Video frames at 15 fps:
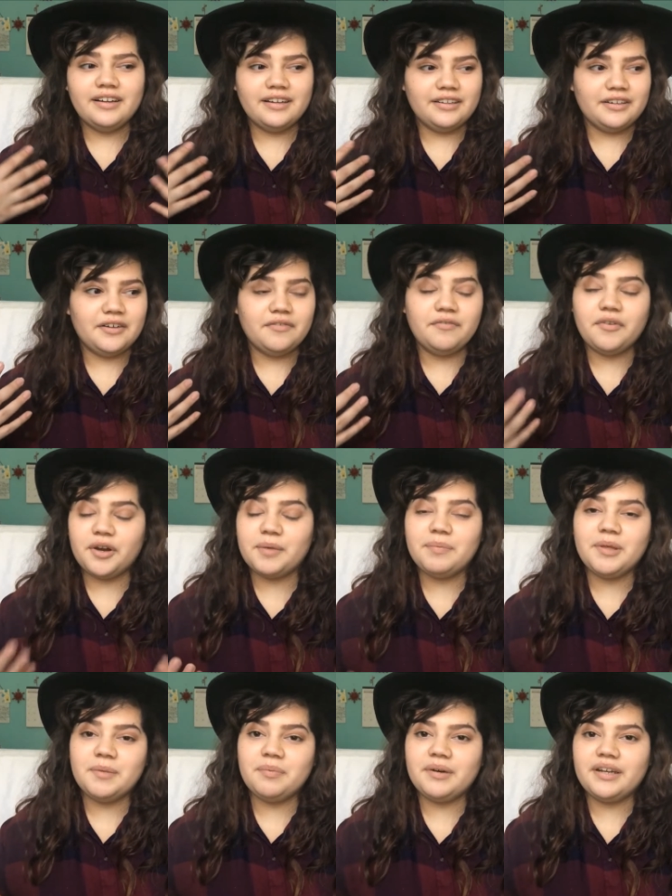you know four
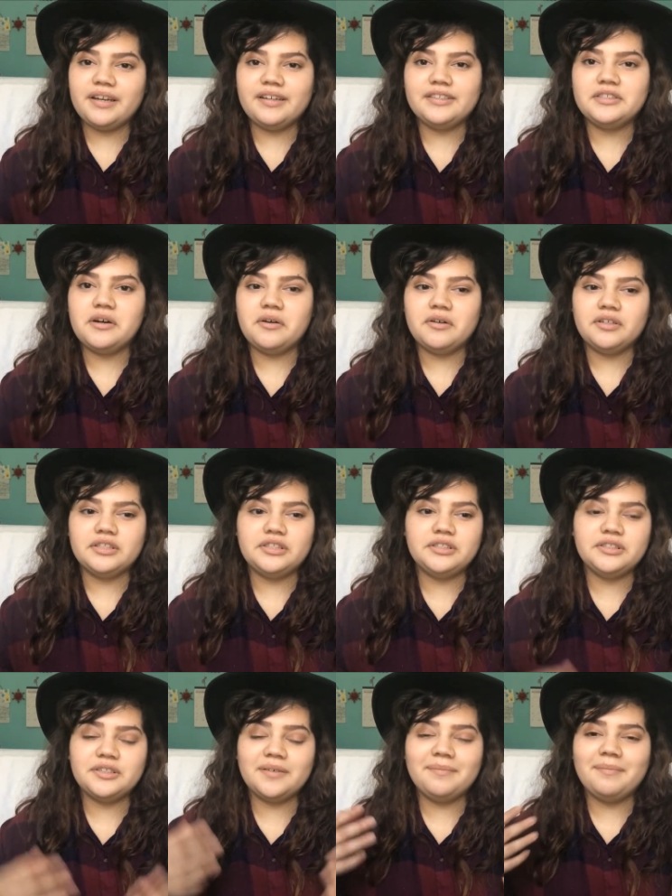people and in total
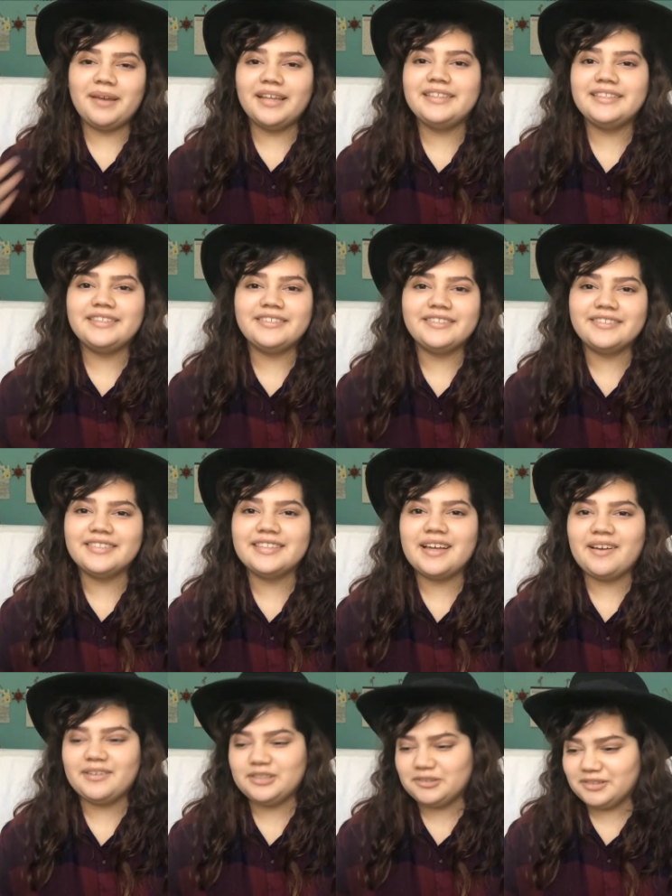two amazing girls
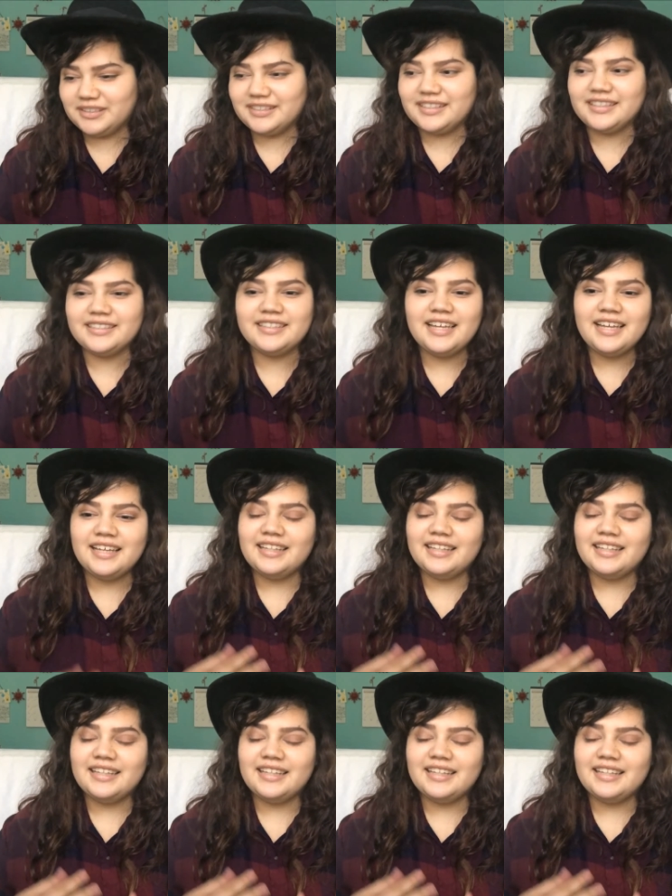that joined us